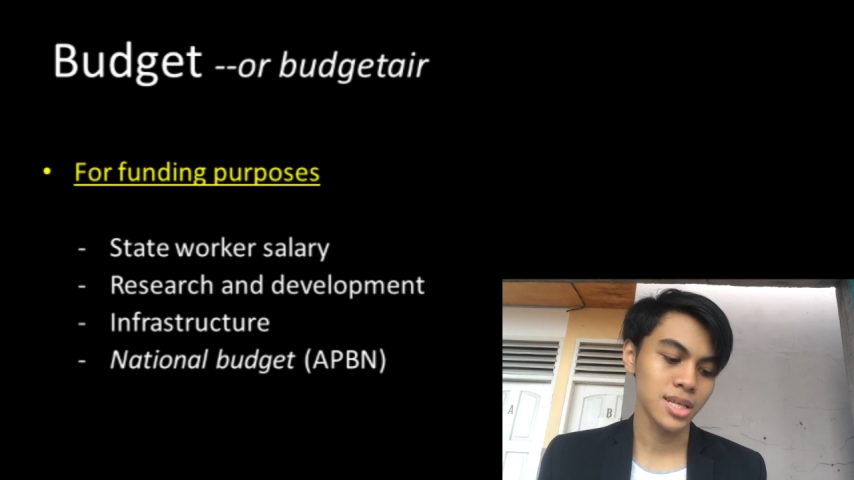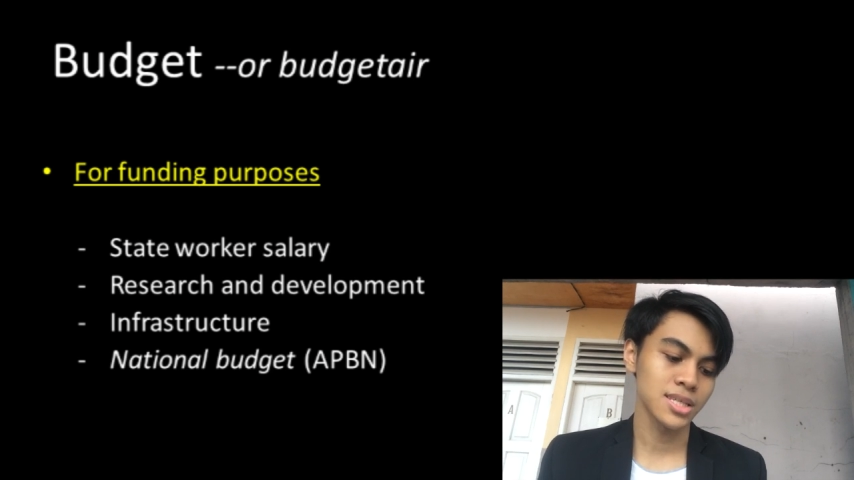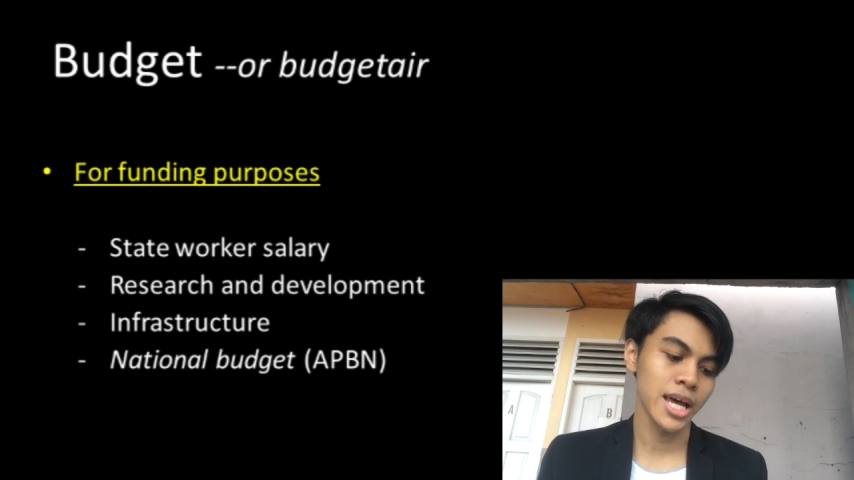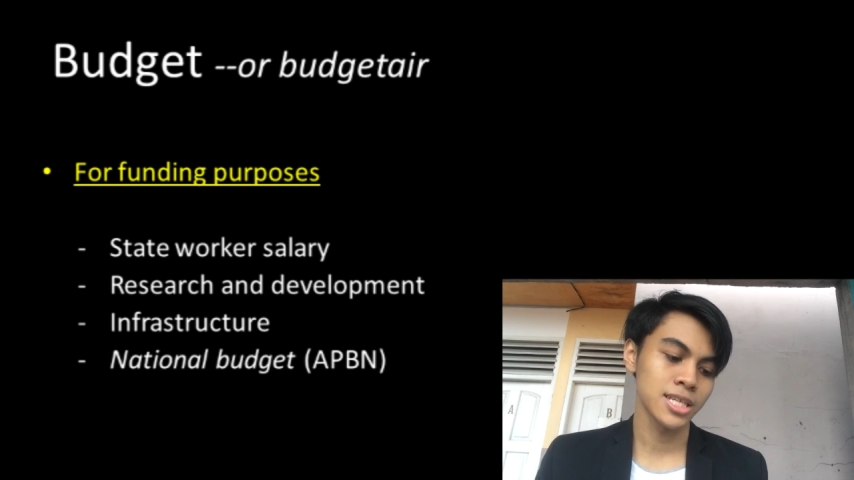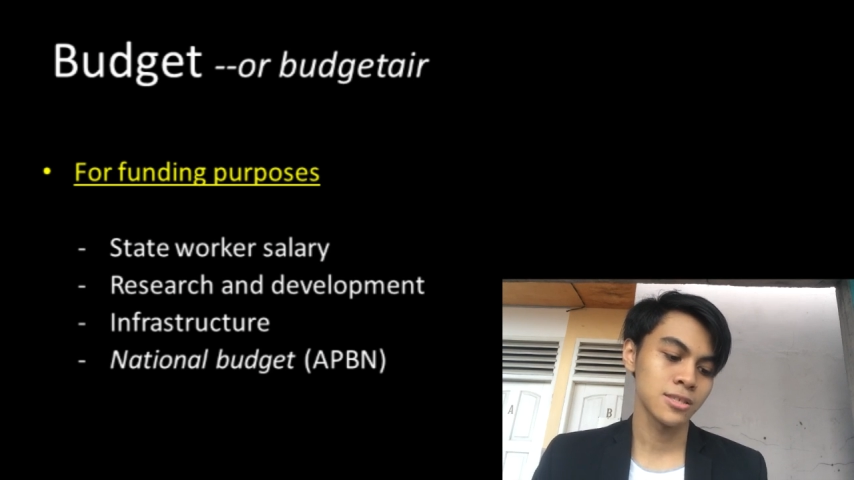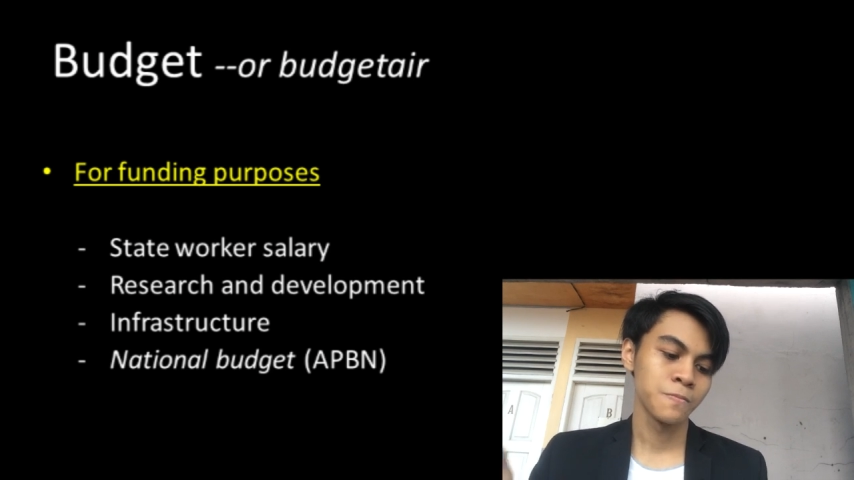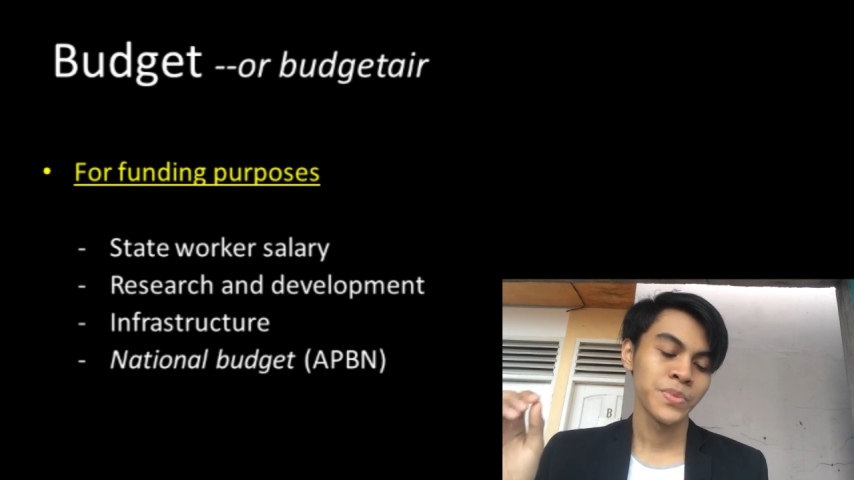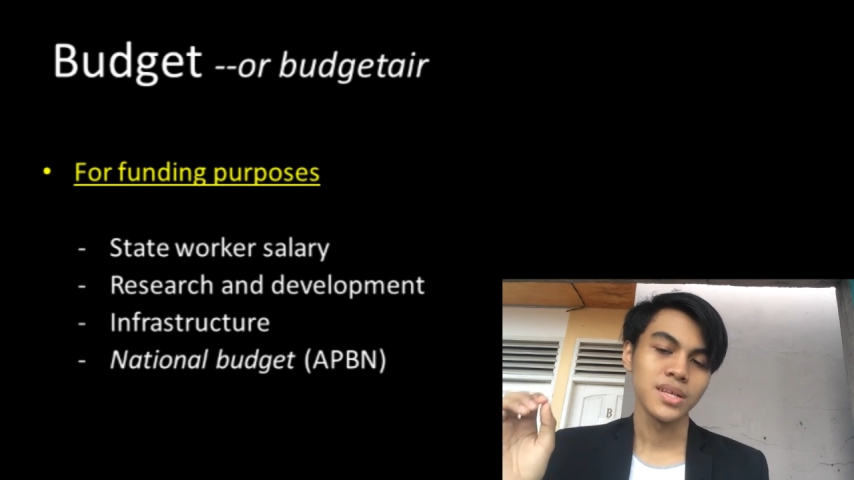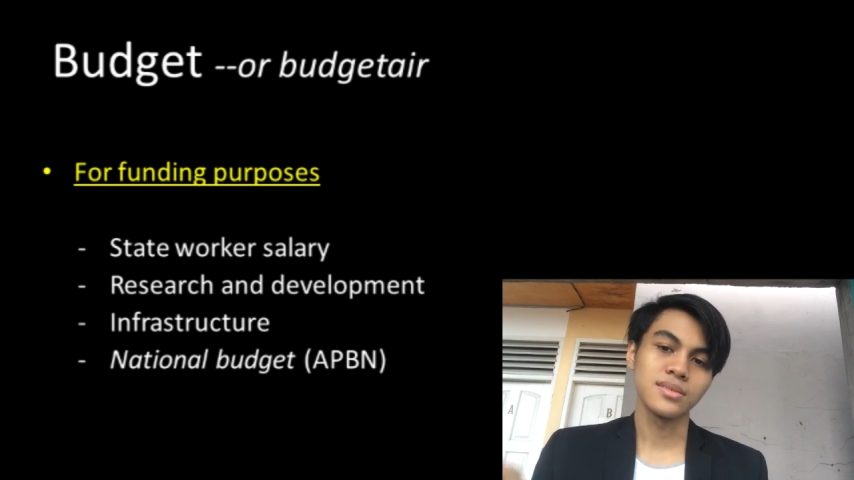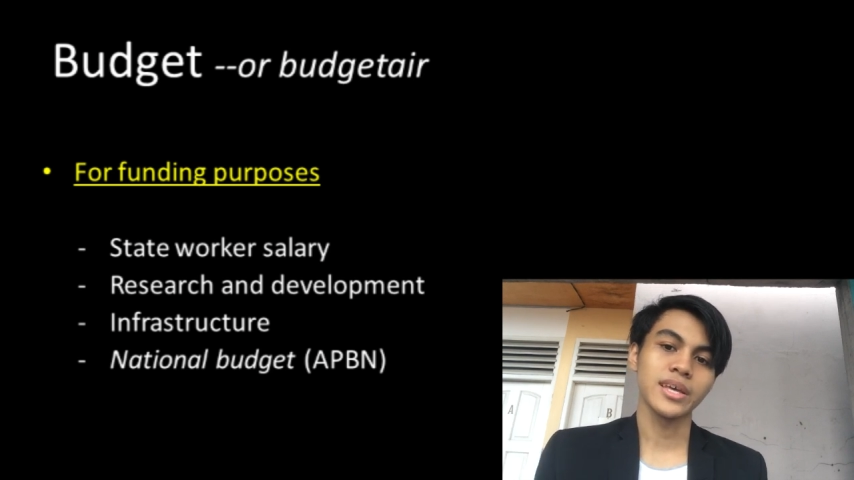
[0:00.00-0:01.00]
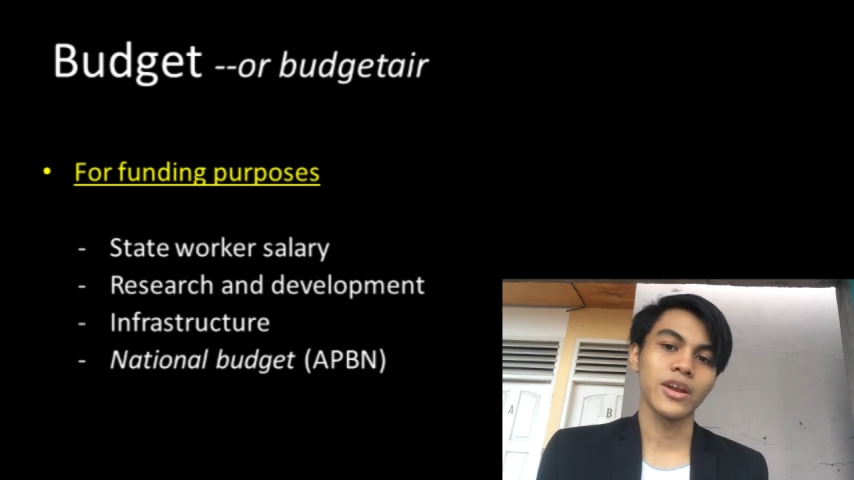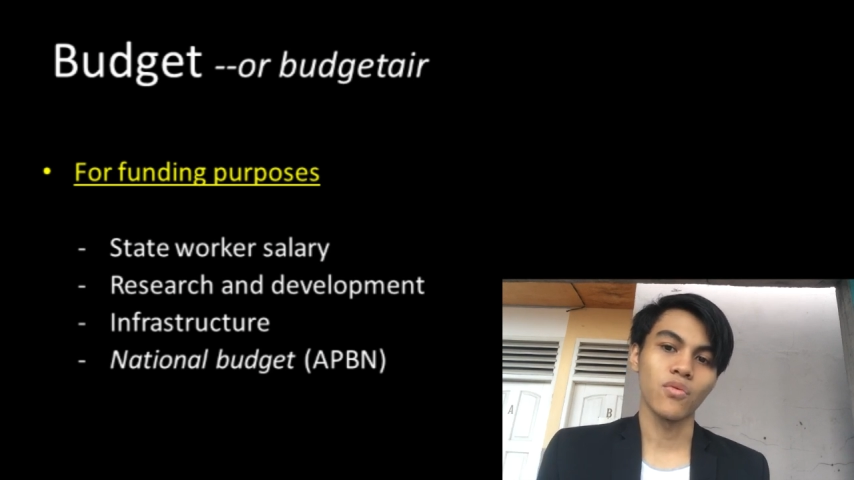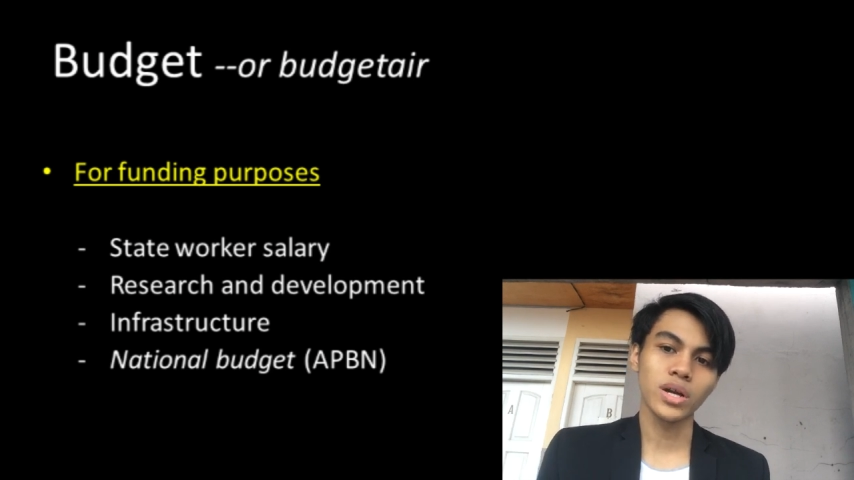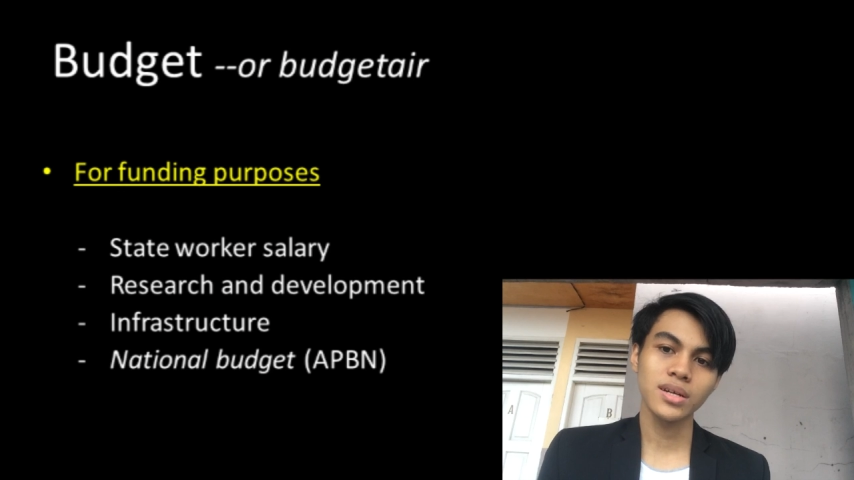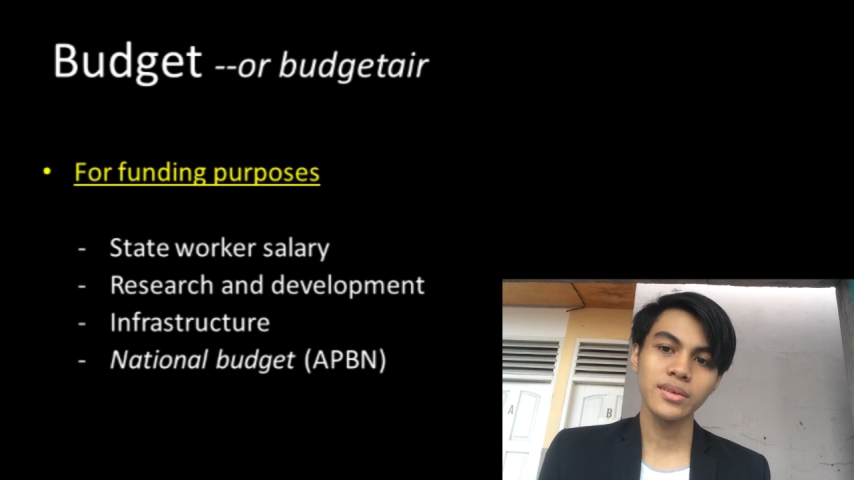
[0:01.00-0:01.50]
such as state
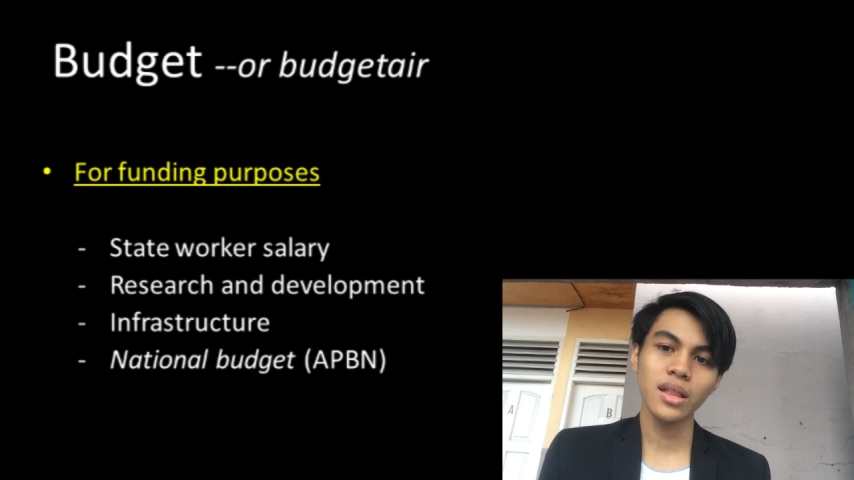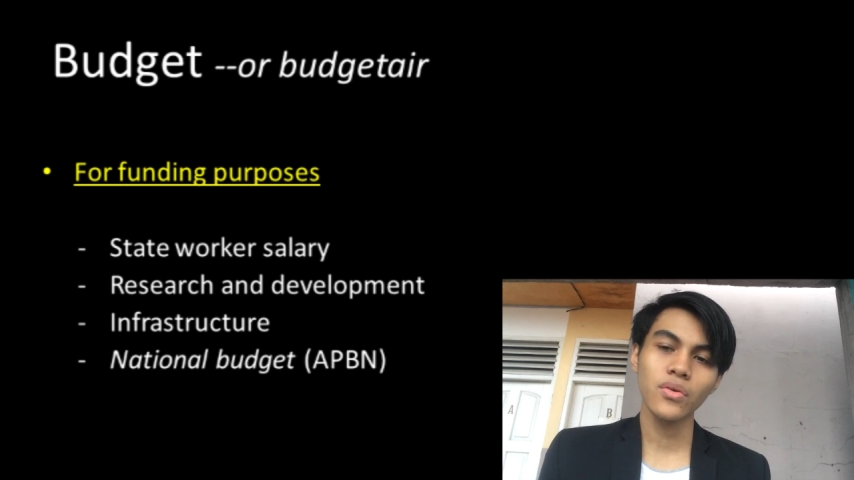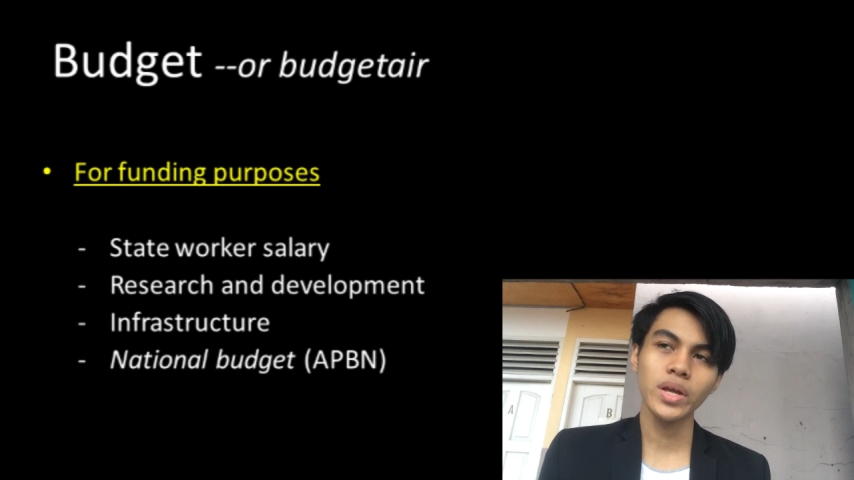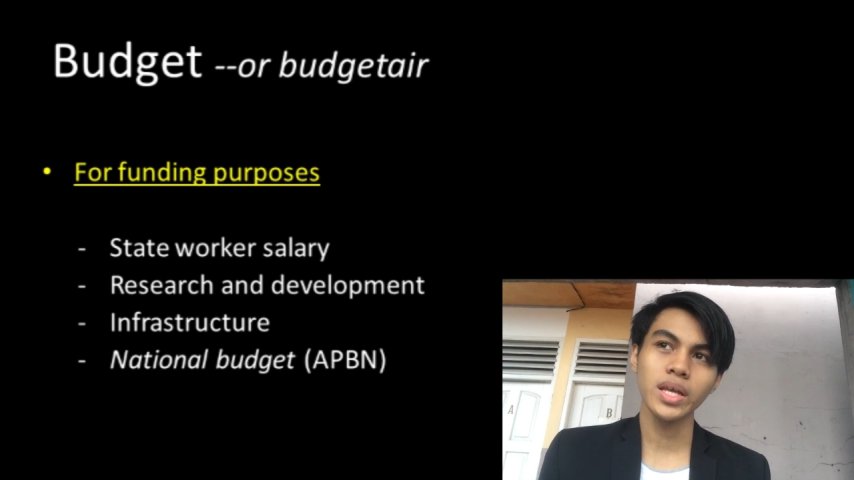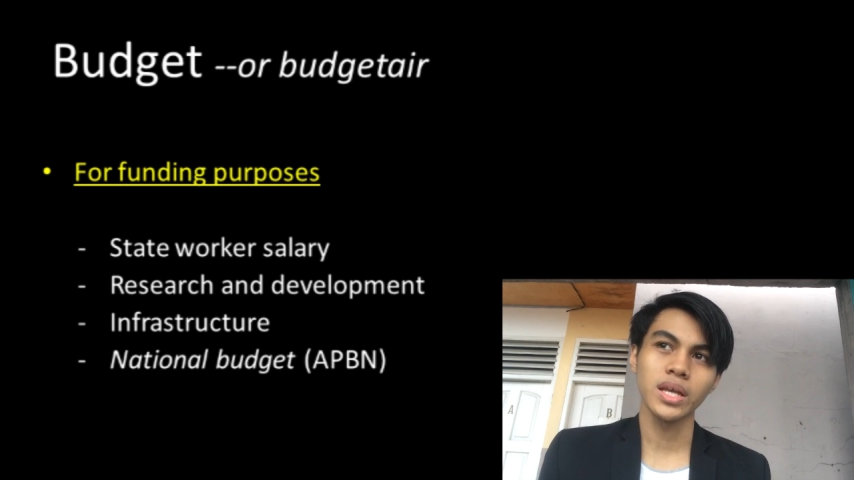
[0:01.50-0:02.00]
worker salary,